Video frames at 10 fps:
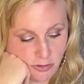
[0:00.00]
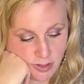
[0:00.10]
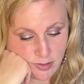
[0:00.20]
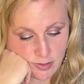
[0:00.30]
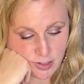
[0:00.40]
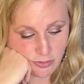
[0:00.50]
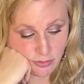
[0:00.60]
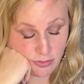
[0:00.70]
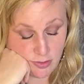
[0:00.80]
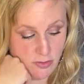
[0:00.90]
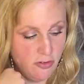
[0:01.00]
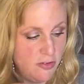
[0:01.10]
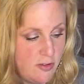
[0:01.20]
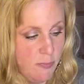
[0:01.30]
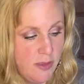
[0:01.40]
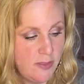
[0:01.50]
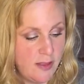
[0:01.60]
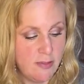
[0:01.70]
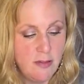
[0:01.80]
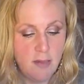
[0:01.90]
patients, and it's just
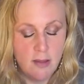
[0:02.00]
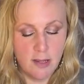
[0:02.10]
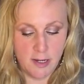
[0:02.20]
something that's